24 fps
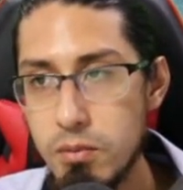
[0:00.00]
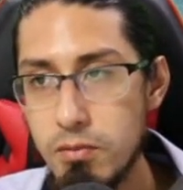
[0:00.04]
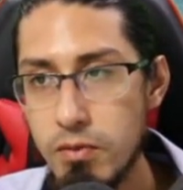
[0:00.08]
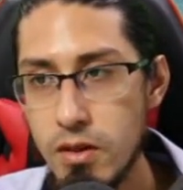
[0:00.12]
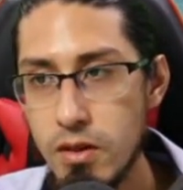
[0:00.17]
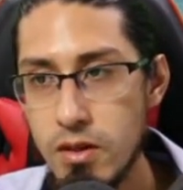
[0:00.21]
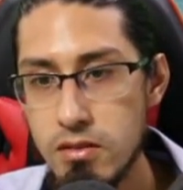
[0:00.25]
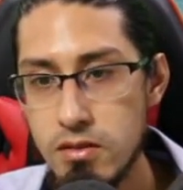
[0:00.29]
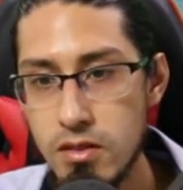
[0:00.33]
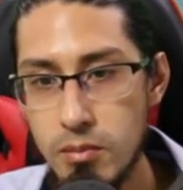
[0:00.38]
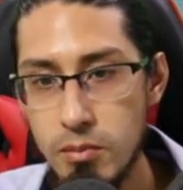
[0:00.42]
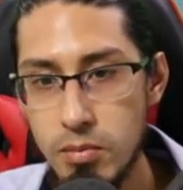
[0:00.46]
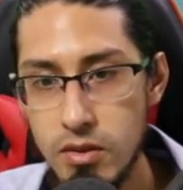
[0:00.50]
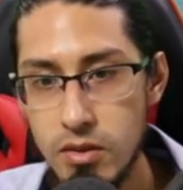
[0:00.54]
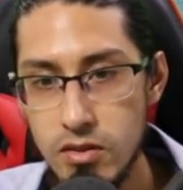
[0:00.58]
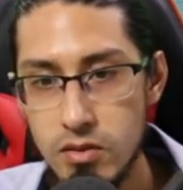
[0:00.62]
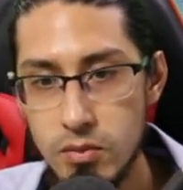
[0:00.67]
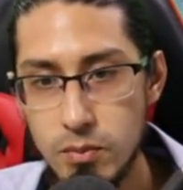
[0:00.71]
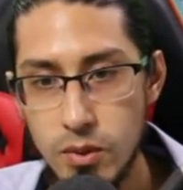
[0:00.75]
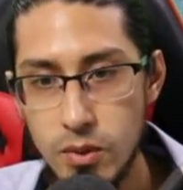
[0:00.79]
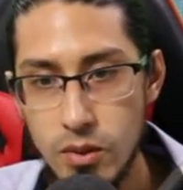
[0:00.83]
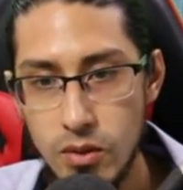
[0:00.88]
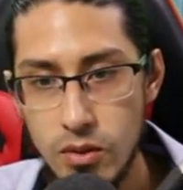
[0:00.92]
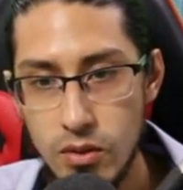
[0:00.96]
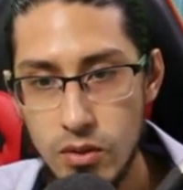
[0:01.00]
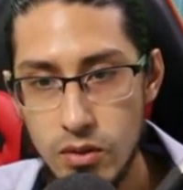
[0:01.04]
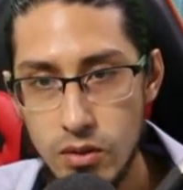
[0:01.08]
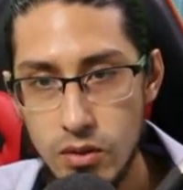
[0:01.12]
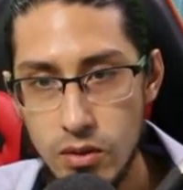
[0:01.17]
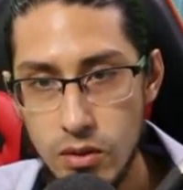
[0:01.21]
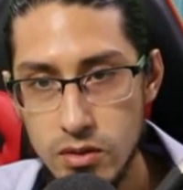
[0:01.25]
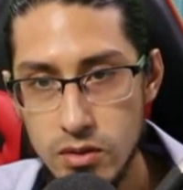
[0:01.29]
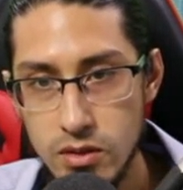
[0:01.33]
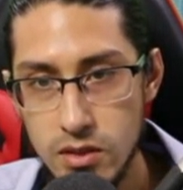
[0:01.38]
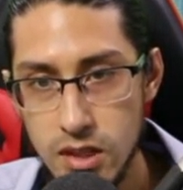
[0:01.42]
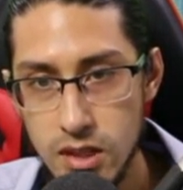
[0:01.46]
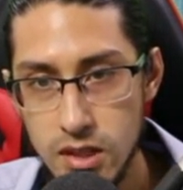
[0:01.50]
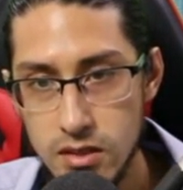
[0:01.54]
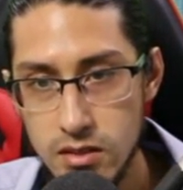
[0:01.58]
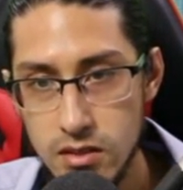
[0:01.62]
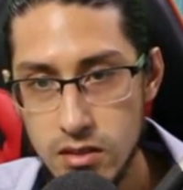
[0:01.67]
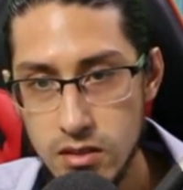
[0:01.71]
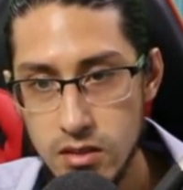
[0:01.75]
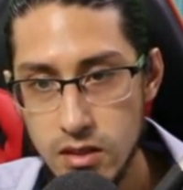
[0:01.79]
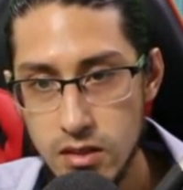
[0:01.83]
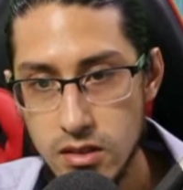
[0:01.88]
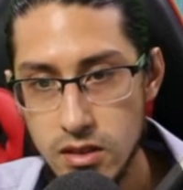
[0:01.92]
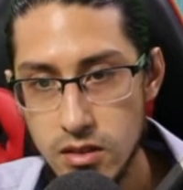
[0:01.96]
example, explore other
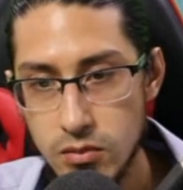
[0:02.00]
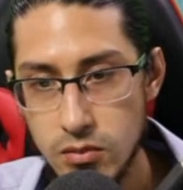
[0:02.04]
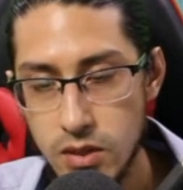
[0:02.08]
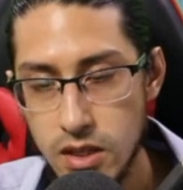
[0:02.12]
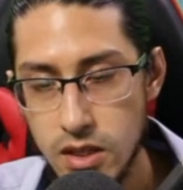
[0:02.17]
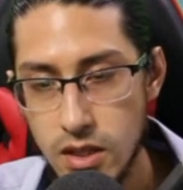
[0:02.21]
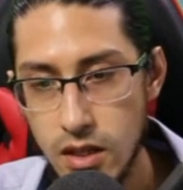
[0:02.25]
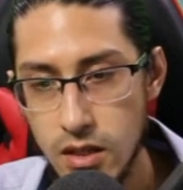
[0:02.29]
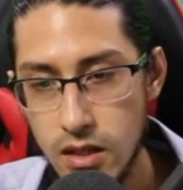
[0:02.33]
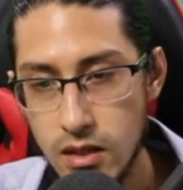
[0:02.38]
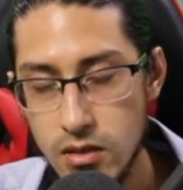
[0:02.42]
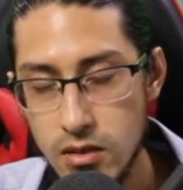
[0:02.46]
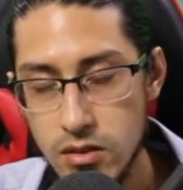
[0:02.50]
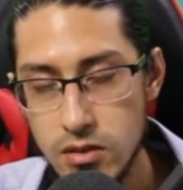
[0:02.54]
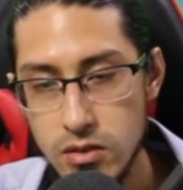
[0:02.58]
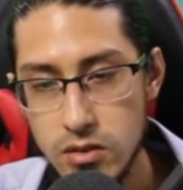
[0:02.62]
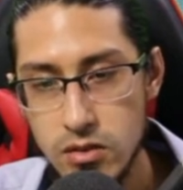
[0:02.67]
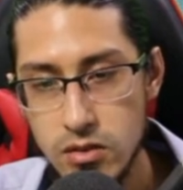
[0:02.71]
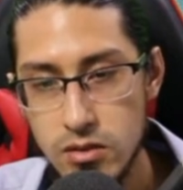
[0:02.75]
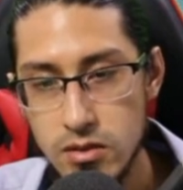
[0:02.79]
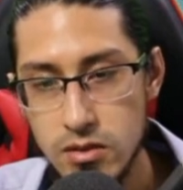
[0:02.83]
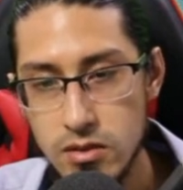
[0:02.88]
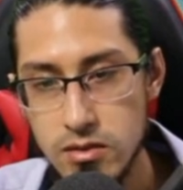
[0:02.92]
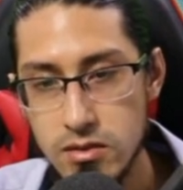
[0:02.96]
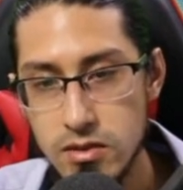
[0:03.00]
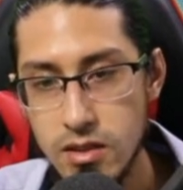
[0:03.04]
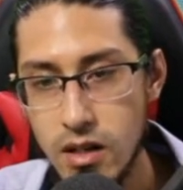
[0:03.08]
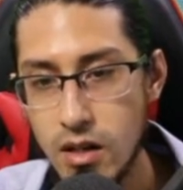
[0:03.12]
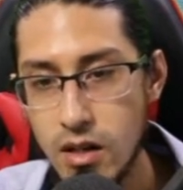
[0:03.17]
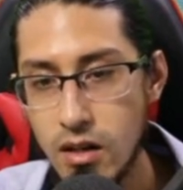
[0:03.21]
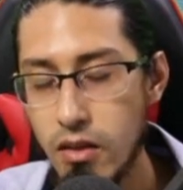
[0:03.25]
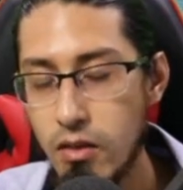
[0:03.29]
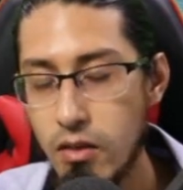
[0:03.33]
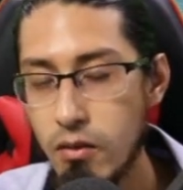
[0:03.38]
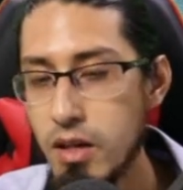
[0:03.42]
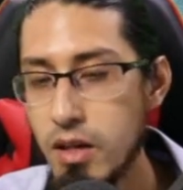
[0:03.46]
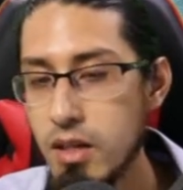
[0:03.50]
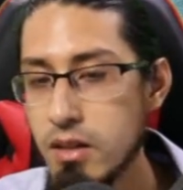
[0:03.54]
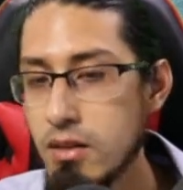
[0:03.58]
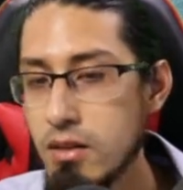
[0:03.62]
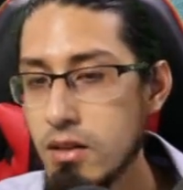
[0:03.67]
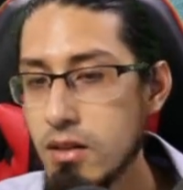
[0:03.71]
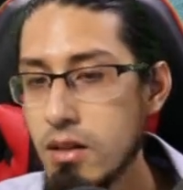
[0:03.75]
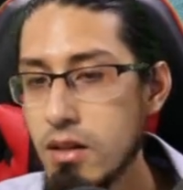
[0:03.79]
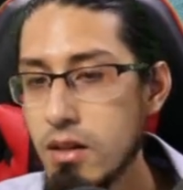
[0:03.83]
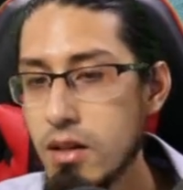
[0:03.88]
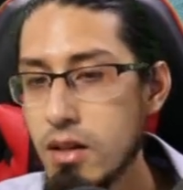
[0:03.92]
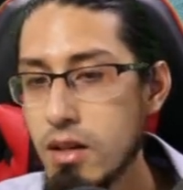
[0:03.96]
alternatives, we can use start with,
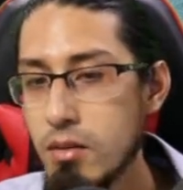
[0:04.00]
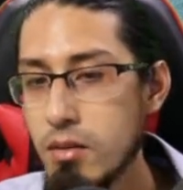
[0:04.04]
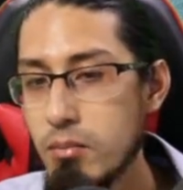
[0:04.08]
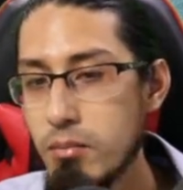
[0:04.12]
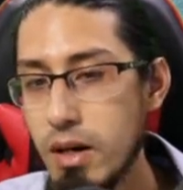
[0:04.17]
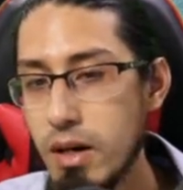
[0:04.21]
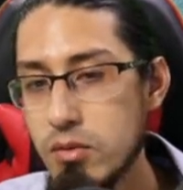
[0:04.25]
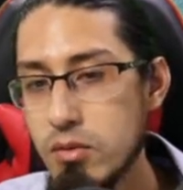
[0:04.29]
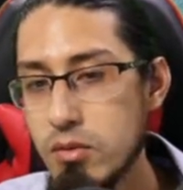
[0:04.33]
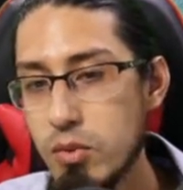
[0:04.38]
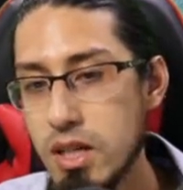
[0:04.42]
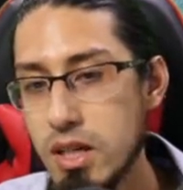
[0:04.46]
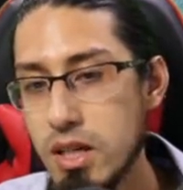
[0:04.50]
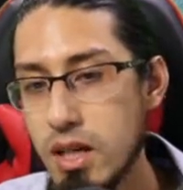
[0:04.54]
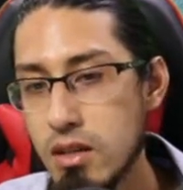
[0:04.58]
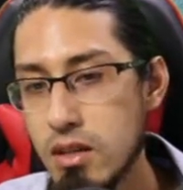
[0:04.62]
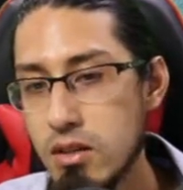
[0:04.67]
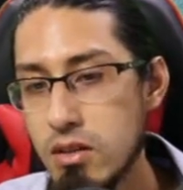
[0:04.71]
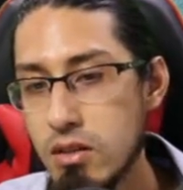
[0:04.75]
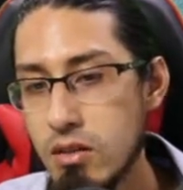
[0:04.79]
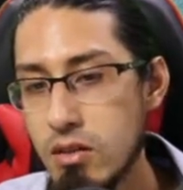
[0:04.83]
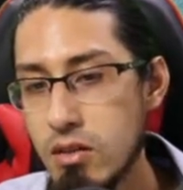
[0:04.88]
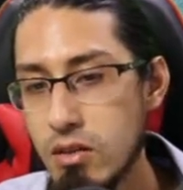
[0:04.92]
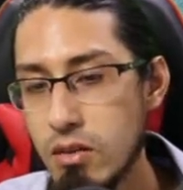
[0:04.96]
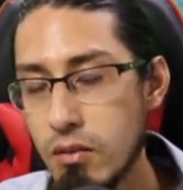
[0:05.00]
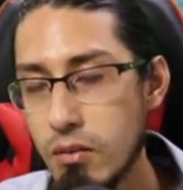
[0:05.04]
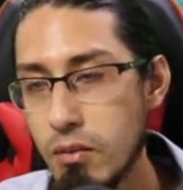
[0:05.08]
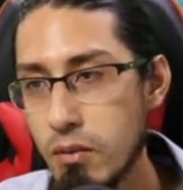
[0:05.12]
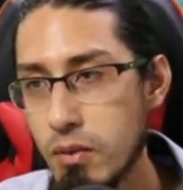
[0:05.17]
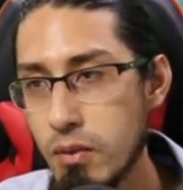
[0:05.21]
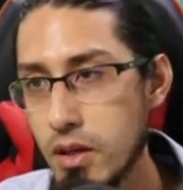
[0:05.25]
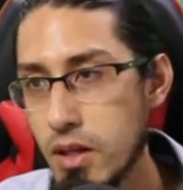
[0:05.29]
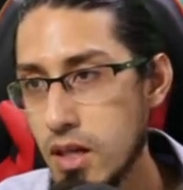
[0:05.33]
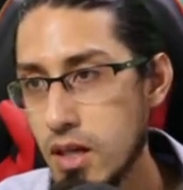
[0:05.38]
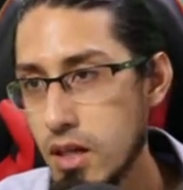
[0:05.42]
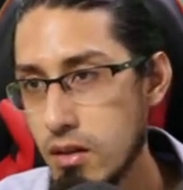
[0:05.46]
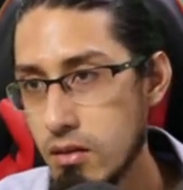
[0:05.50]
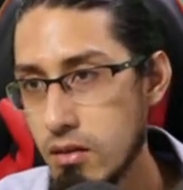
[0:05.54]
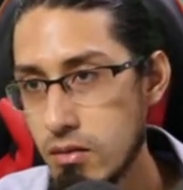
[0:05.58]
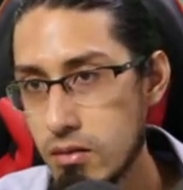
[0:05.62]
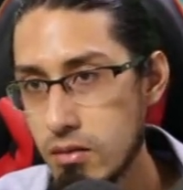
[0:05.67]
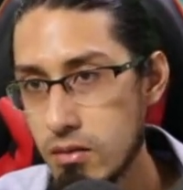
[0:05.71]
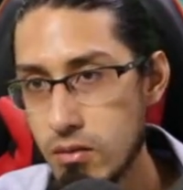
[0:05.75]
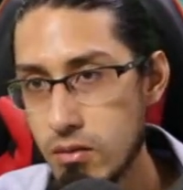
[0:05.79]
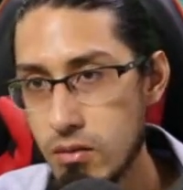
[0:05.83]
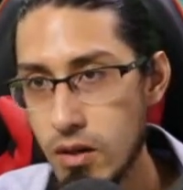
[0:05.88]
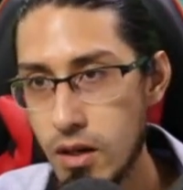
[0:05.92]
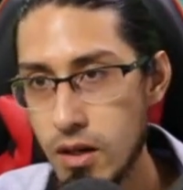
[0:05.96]
but we can use in,
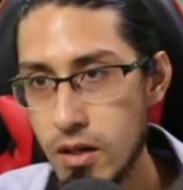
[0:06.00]
right?